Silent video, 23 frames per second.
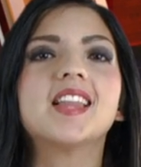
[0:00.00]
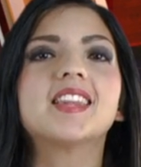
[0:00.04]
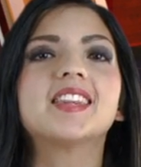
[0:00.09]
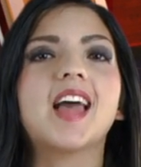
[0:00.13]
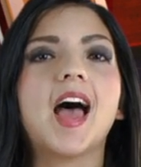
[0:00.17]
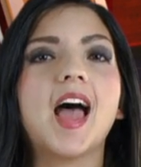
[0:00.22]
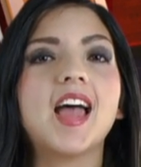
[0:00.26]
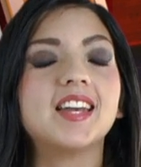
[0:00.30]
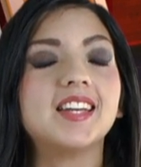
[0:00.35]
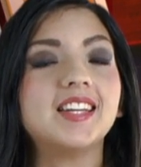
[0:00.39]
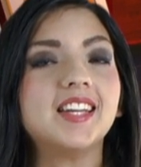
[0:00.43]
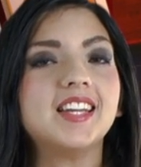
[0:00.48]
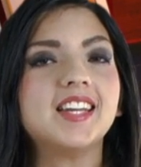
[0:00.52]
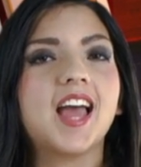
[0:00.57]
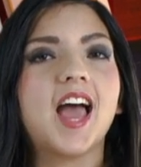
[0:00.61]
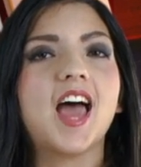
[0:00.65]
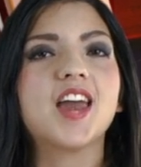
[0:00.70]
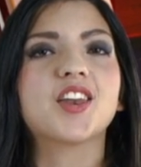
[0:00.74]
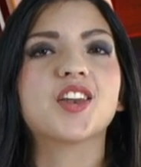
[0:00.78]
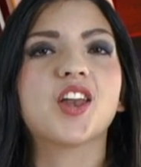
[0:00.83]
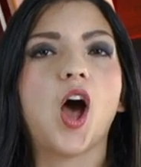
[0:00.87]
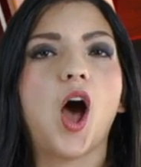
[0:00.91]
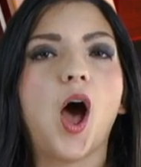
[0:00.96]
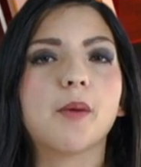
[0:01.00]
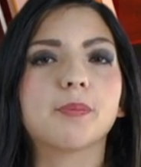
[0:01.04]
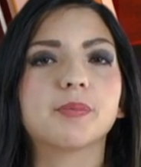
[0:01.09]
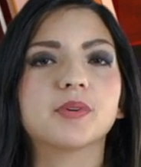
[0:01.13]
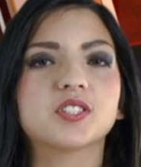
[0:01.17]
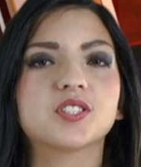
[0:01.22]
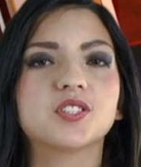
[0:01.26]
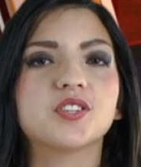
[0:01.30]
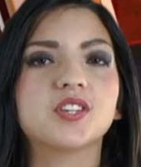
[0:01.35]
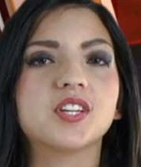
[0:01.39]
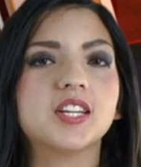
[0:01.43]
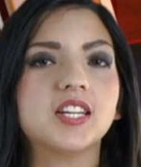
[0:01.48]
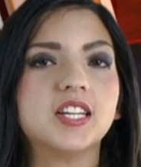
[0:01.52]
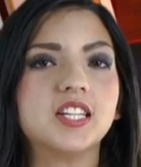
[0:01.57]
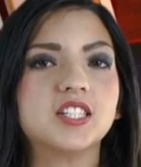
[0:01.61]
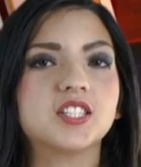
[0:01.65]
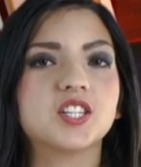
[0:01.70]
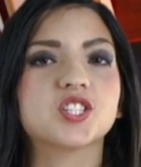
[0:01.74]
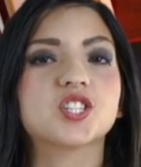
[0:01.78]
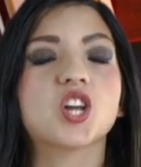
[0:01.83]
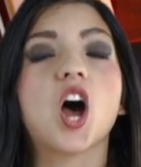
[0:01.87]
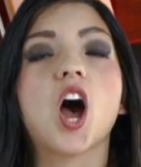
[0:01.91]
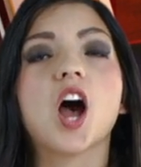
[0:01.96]
Latin E had an
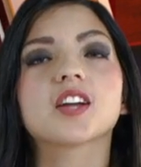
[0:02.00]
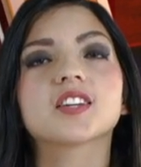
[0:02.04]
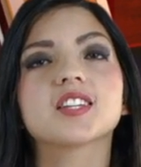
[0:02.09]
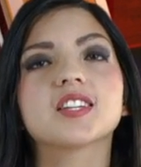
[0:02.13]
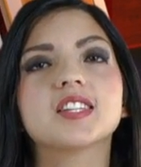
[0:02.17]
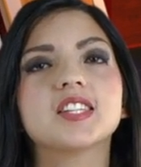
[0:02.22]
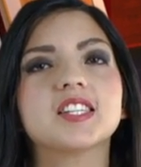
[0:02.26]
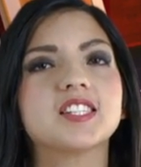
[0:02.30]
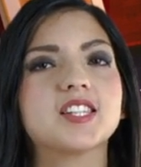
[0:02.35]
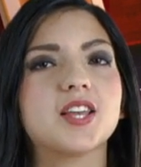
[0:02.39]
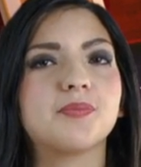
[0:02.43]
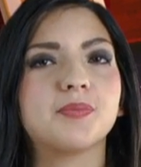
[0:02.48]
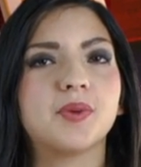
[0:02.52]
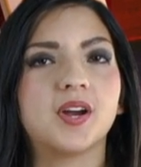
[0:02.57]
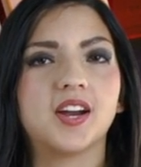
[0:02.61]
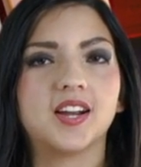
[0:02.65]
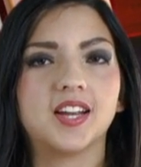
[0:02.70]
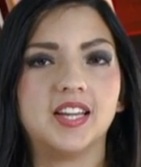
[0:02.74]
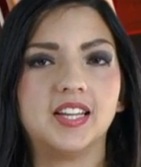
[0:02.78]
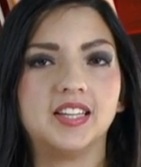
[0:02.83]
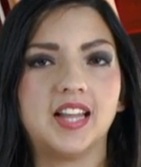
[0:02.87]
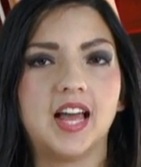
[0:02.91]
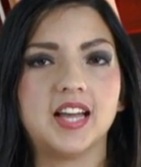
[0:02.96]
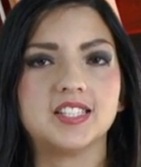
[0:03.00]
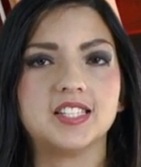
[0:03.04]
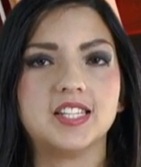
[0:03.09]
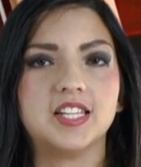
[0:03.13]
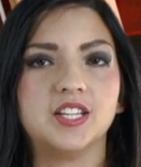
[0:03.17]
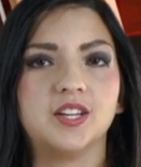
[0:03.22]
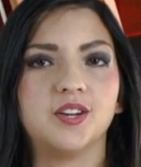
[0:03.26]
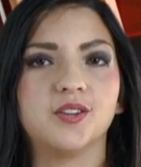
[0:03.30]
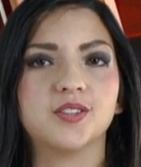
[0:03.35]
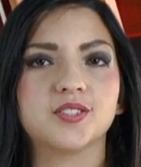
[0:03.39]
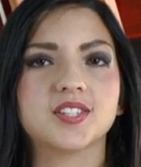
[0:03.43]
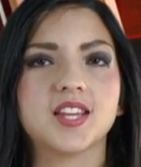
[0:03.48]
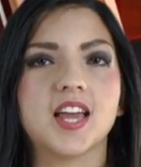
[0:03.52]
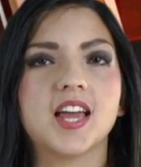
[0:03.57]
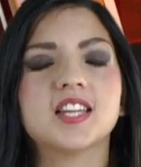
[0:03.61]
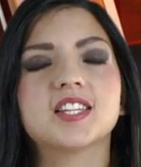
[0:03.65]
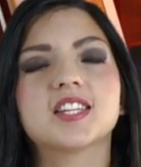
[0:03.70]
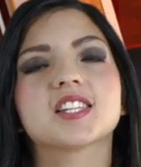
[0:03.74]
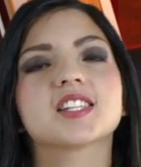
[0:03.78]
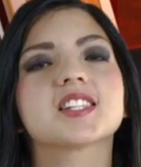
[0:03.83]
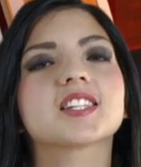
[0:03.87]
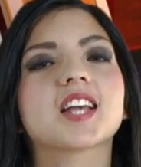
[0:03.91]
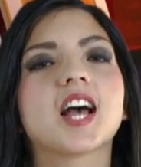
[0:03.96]
opportunity to talk to these American Latinos
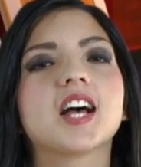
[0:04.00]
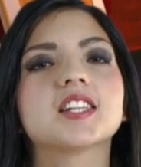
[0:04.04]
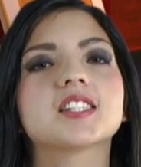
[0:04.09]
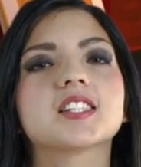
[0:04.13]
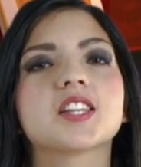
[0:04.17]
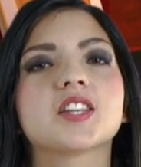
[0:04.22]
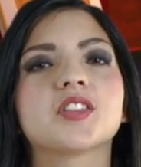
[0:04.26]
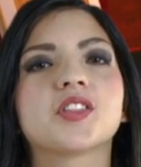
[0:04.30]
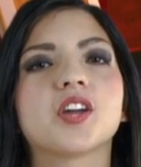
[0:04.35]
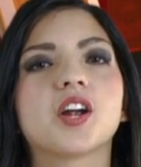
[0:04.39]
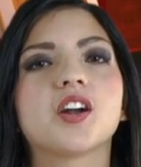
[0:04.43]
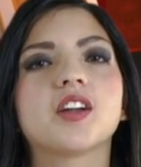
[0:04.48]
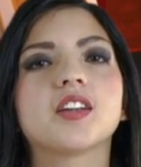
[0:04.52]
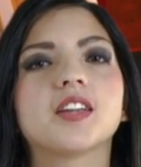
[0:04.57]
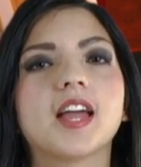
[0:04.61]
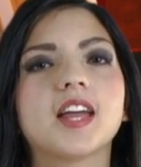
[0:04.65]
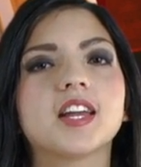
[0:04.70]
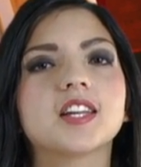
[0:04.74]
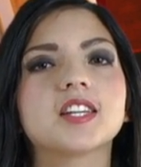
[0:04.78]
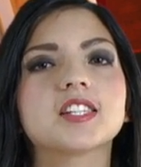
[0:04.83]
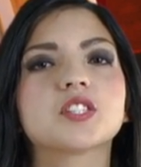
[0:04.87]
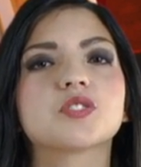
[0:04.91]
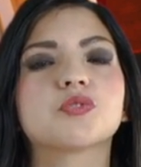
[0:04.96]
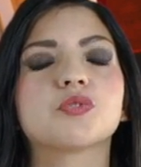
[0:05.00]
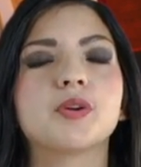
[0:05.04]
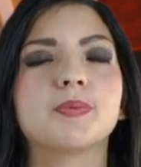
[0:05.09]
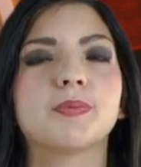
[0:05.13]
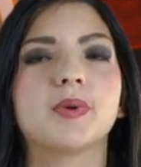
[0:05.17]
and discuss their latest